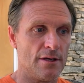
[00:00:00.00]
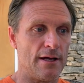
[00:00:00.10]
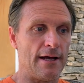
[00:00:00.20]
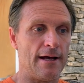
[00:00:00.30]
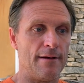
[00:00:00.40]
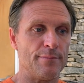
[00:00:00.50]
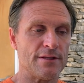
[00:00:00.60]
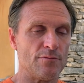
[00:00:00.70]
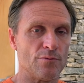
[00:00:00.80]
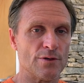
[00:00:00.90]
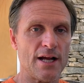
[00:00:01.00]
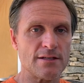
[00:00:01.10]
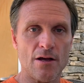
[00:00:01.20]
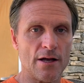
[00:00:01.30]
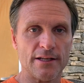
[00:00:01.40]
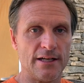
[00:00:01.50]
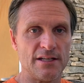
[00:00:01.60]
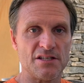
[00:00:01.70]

but we're not talking any